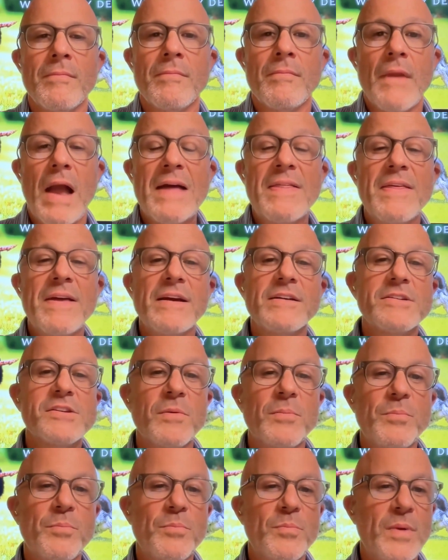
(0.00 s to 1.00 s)
I think
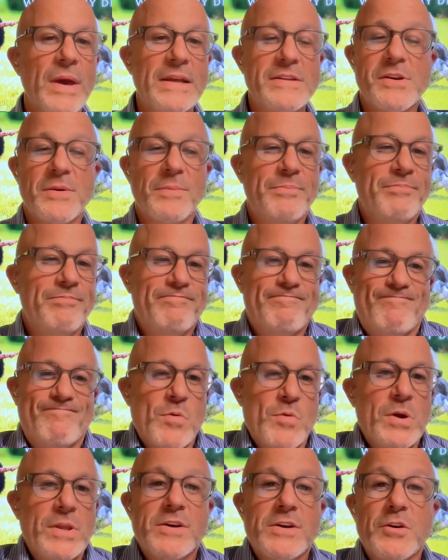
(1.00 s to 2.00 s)
it's a
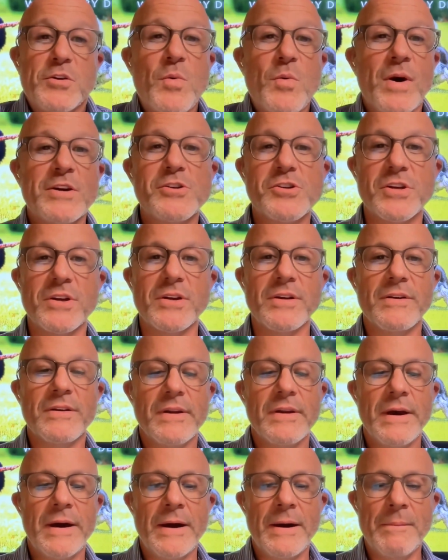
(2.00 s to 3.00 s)
really good question.
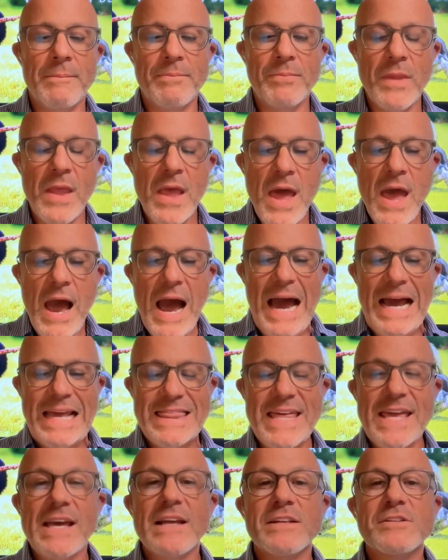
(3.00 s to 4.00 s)
I
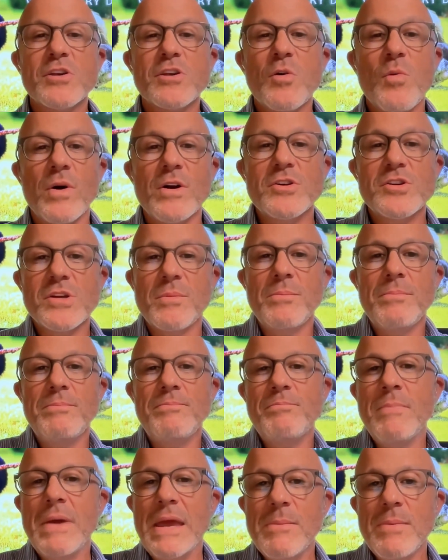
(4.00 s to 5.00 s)
think it's the question
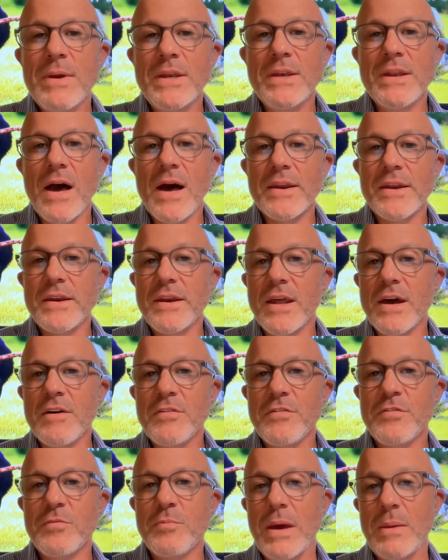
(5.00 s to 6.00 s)
maybe not
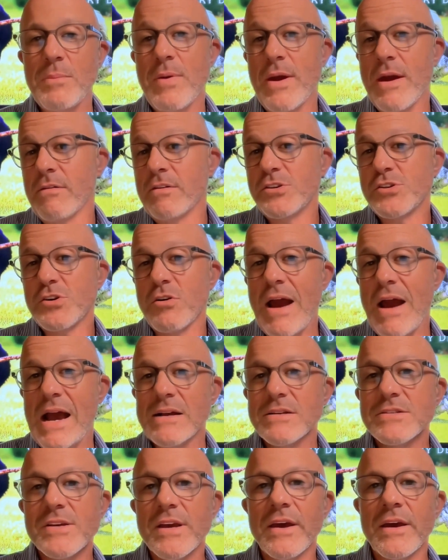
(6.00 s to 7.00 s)
enough pet parents are
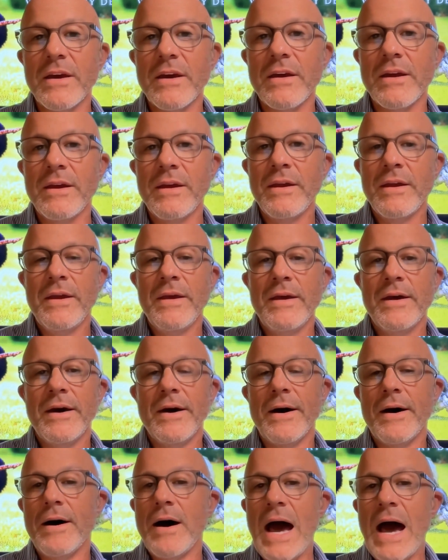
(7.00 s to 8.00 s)
asking.
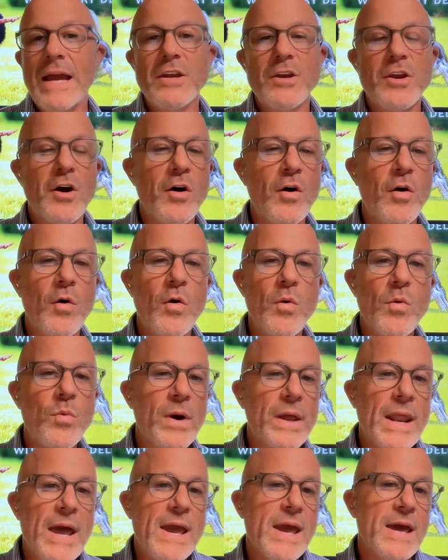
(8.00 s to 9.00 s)
I know
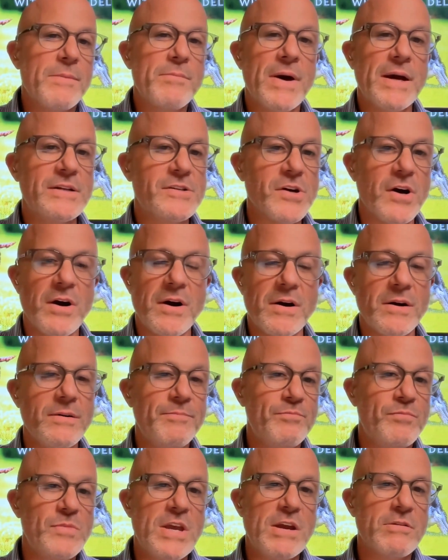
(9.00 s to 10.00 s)
when I had my dog
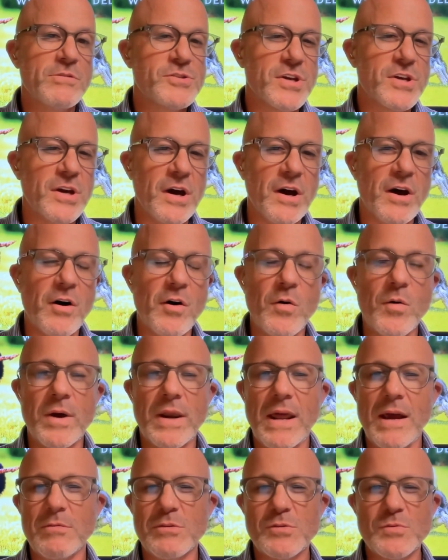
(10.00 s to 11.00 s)
years ago and
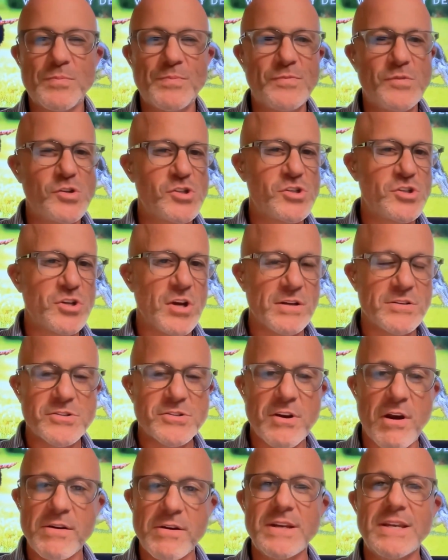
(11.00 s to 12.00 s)
I was just
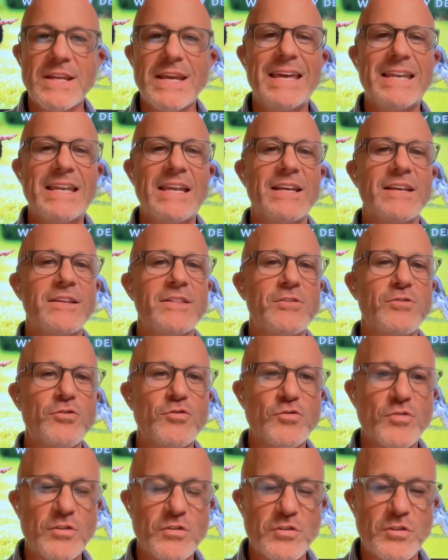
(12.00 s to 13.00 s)
starting to get into the
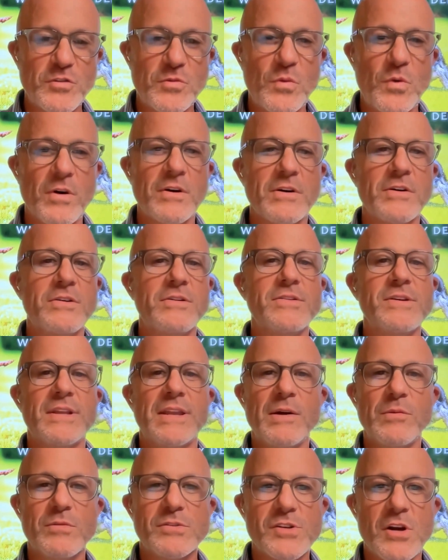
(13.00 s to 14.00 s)
nutrition world and
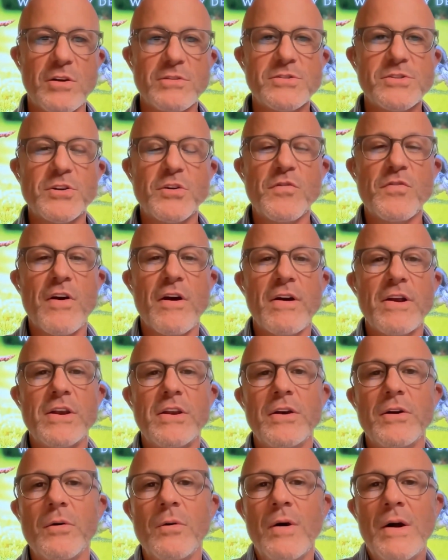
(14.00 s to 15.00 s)
it was all still very
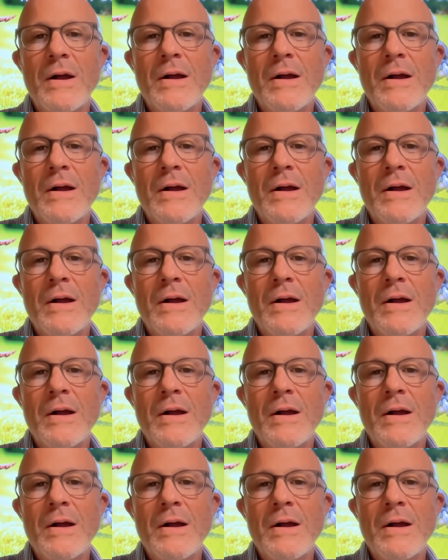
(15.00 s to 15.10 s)
new,